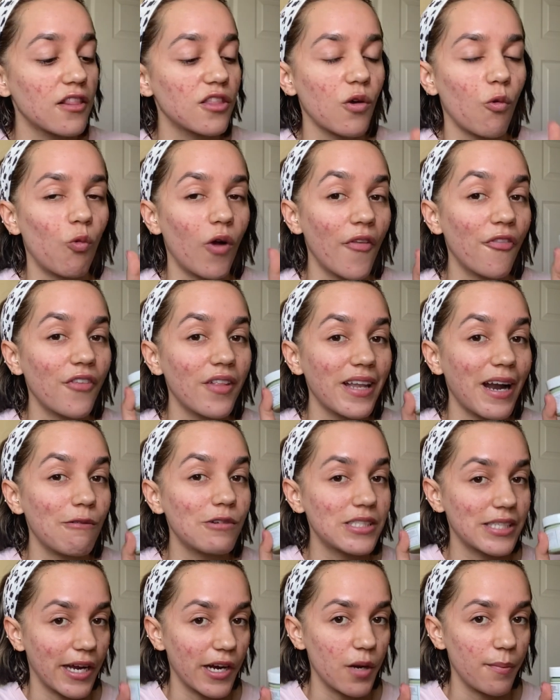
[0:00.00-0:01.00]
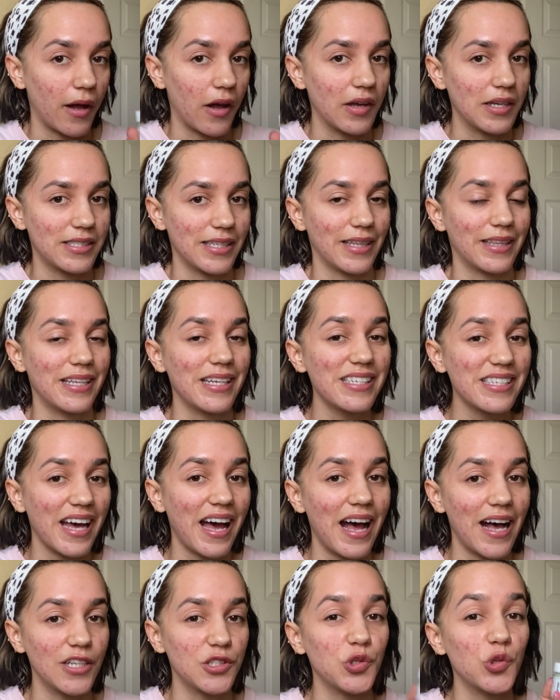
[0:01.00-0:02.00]
And the one thing that I was scared about is that this
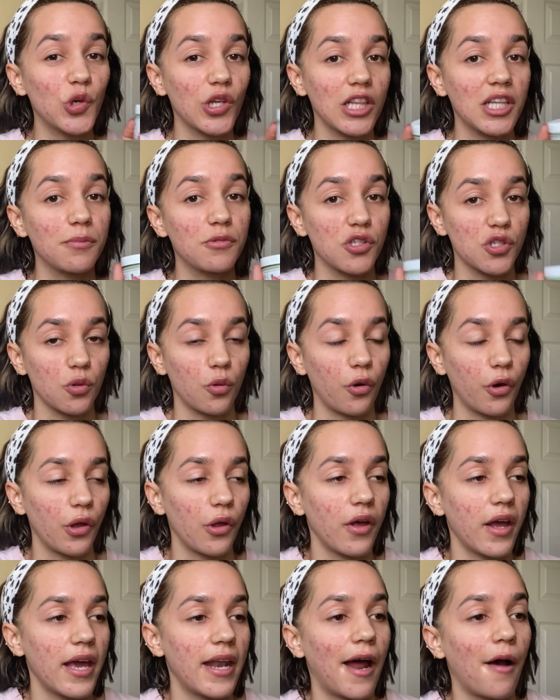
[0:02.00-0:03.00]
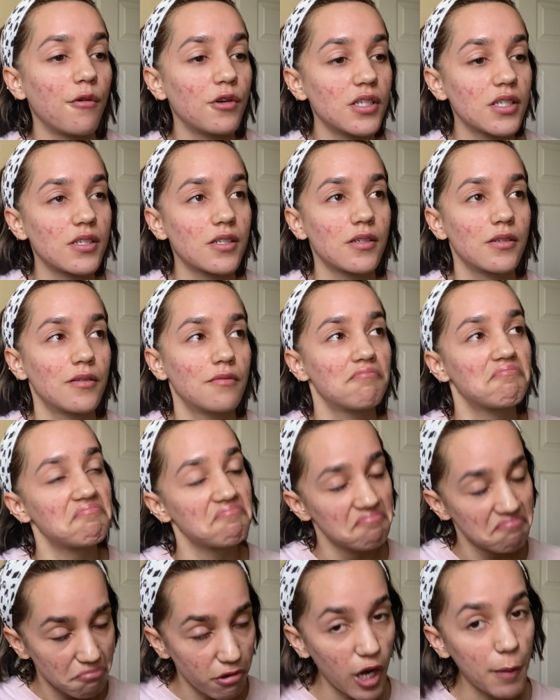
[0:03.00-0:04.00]
has eucalyptus oil and I was
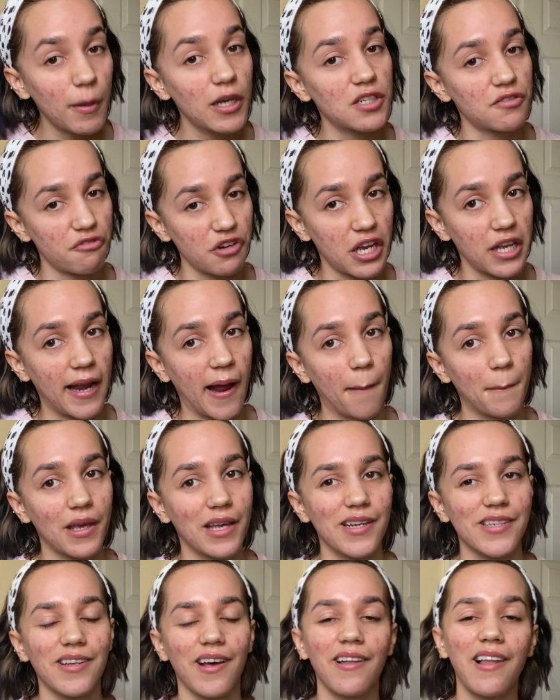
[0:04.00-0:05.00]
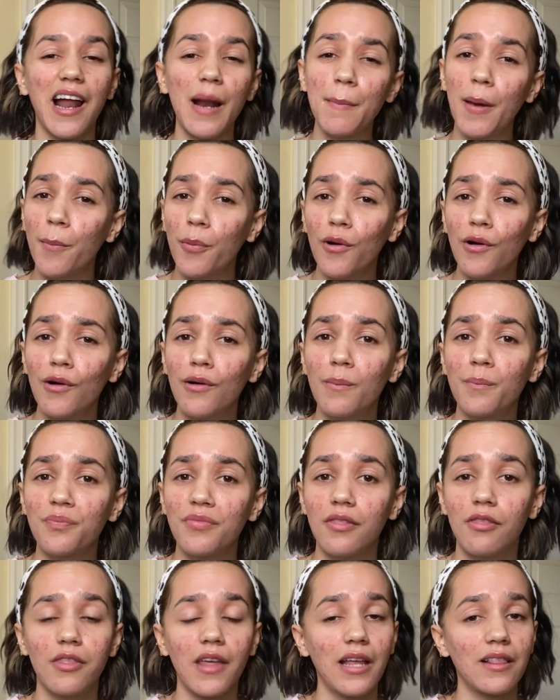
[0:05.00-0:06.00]
pretty much freaking out because a lot of people
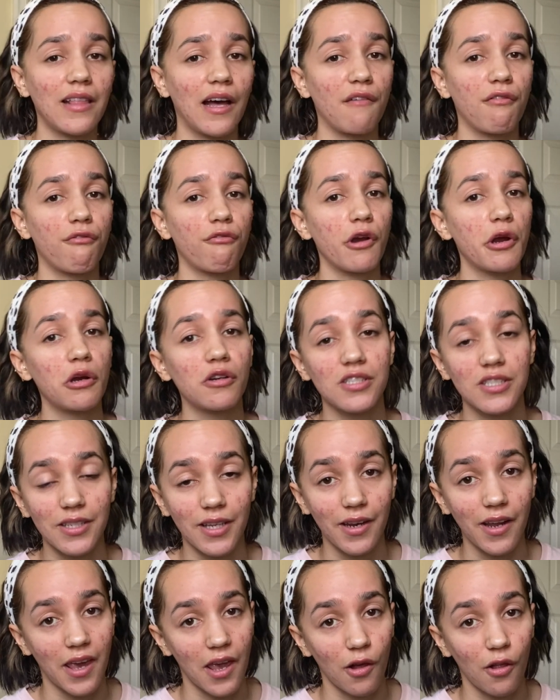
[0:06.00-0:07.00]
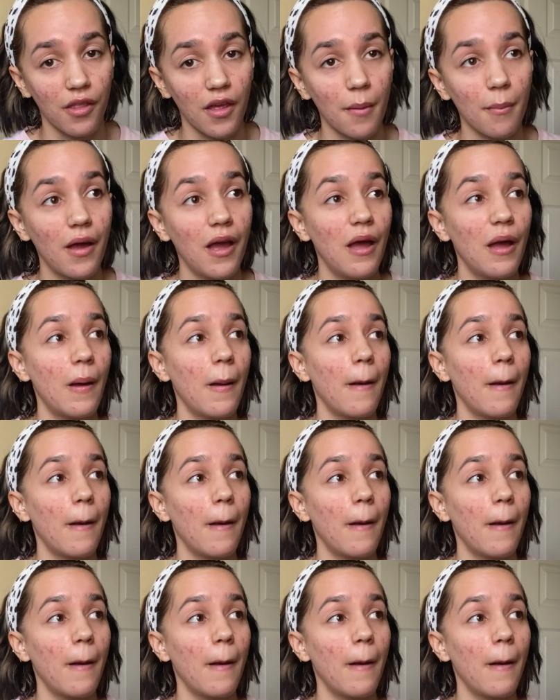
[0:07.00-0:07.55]
think that fragrance is gonna kill them,